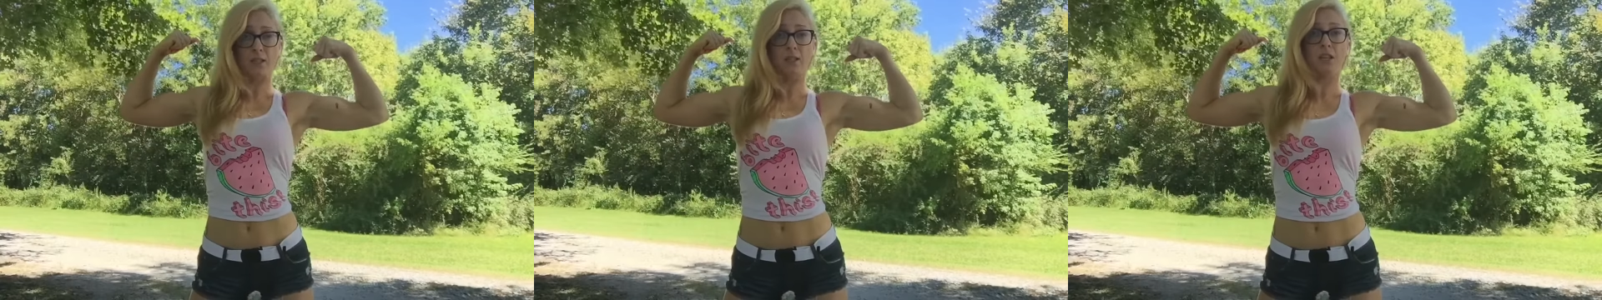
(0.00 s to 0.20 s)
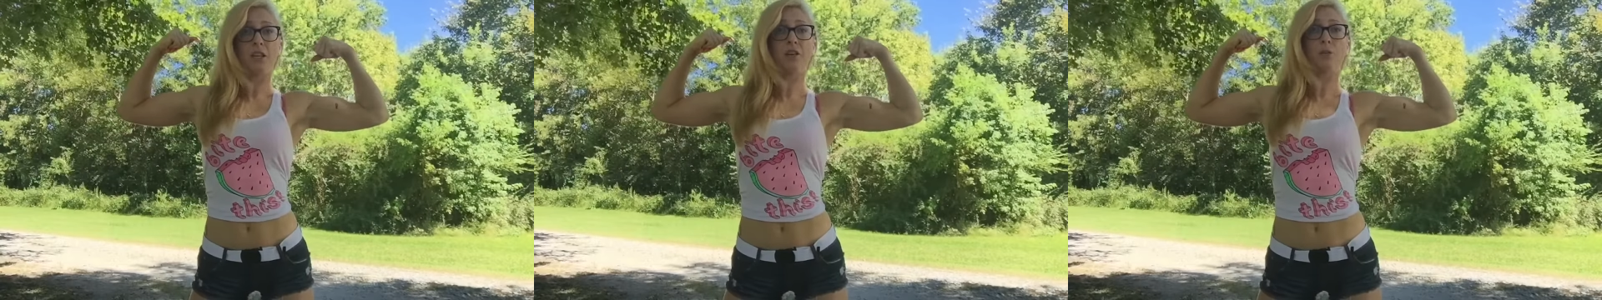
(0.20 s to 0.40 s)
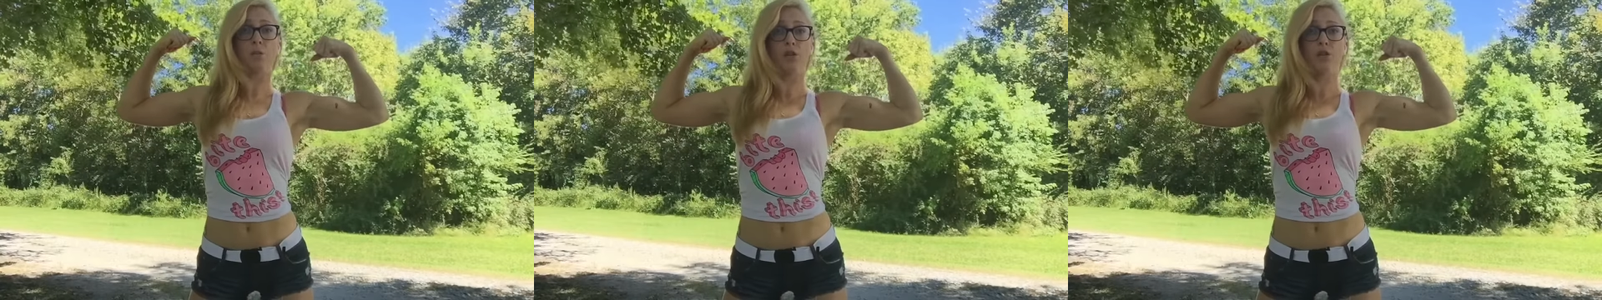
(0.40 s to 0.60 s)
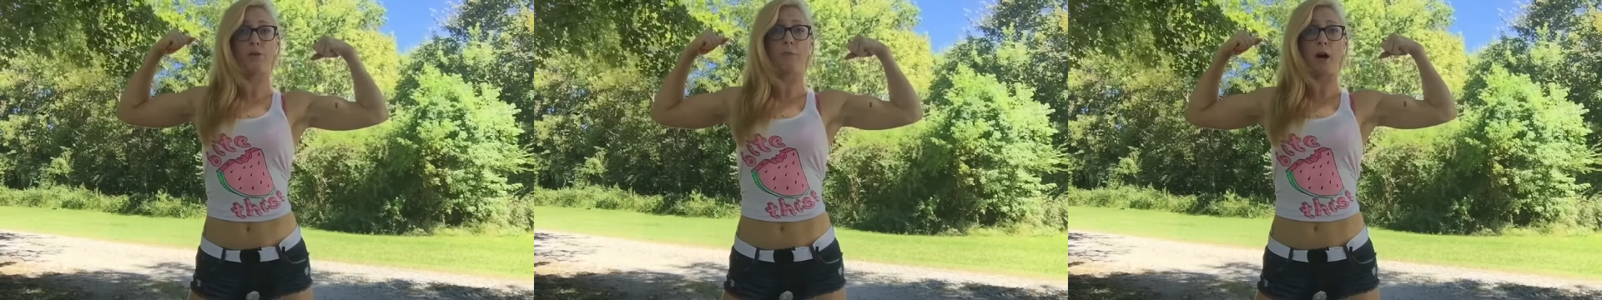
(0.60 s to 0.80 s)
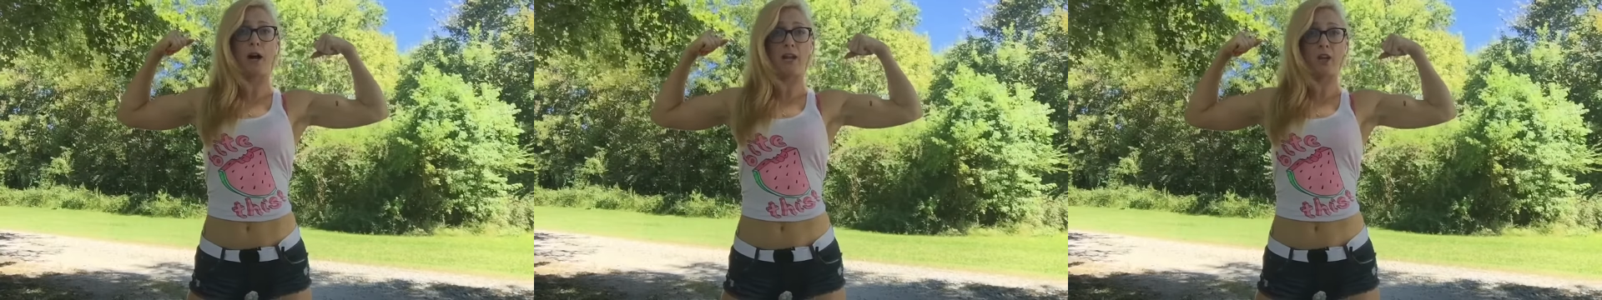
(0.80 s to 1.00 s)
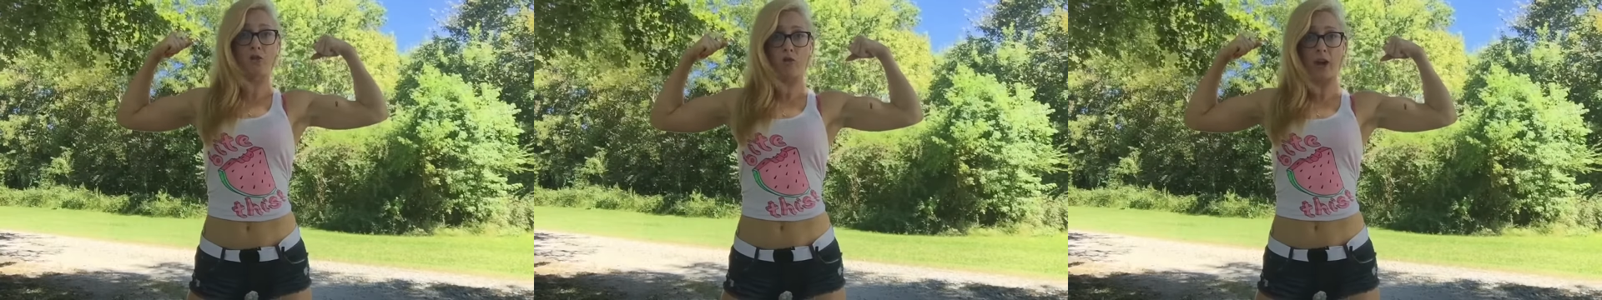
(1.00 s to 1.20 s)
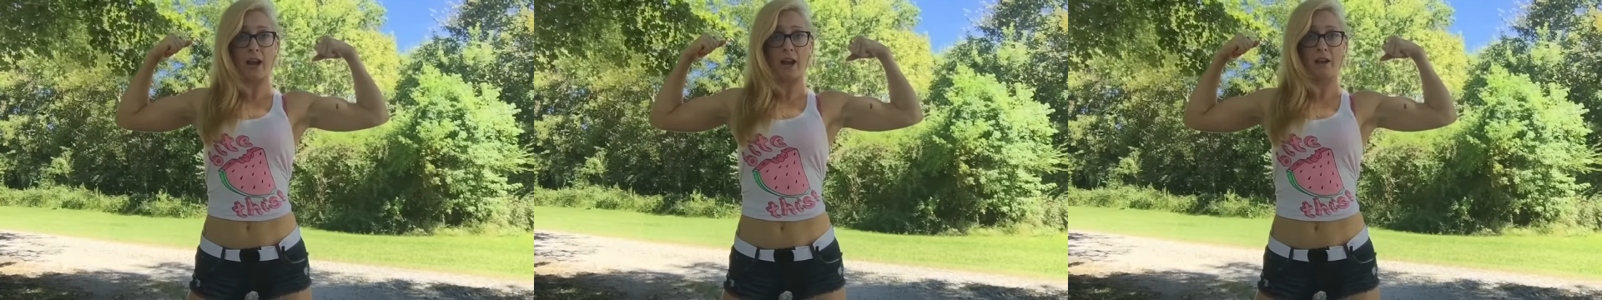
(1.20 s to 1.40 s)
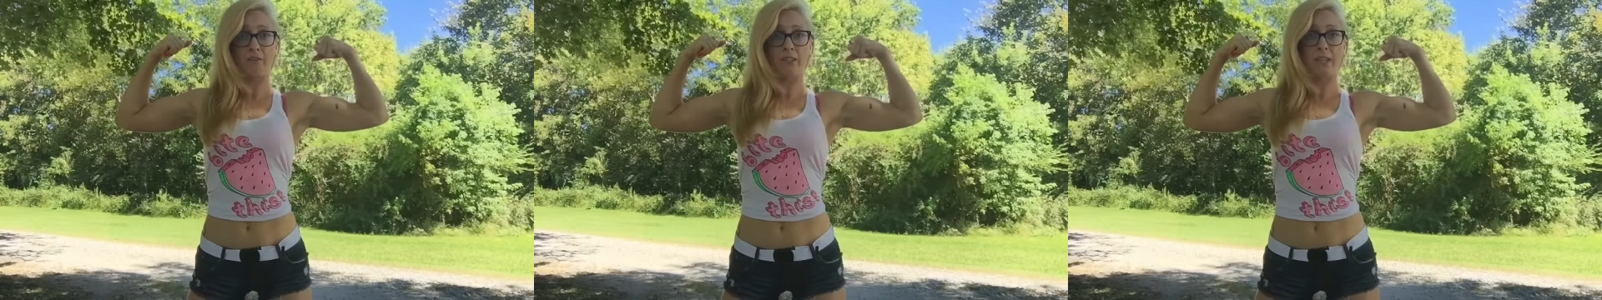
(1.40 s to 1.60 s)
to eat what your body
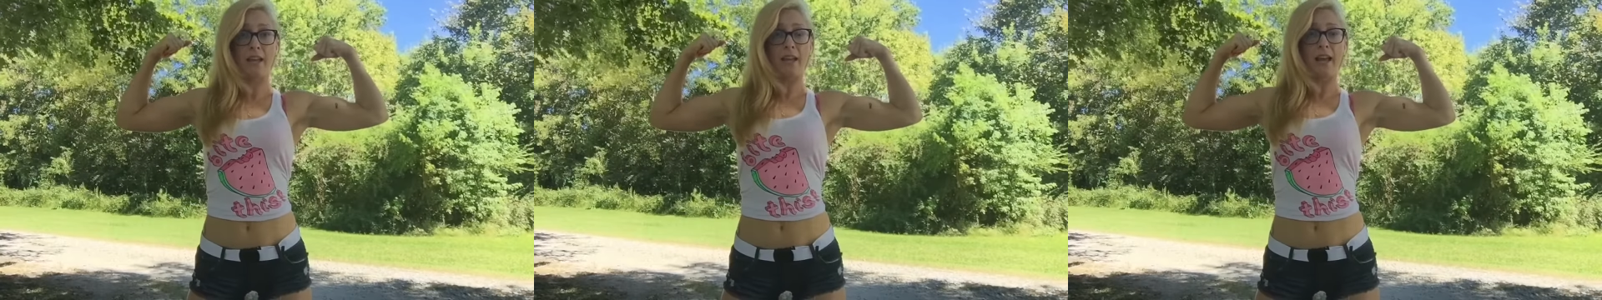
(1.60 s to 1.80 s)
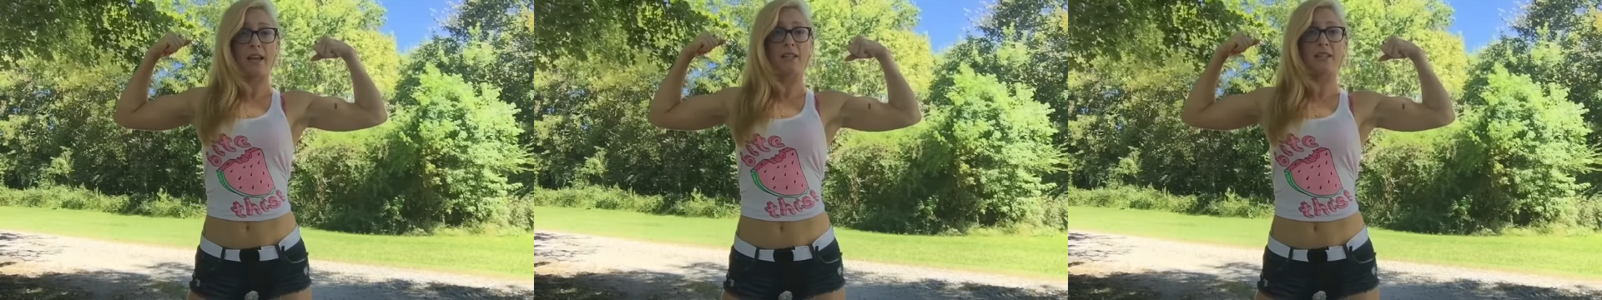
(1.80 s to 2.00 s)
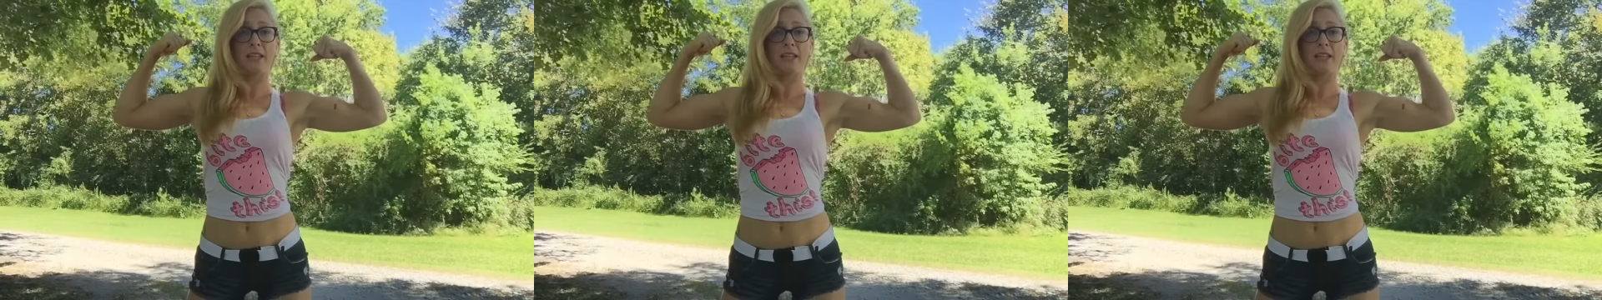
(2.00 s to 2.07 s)
craves, and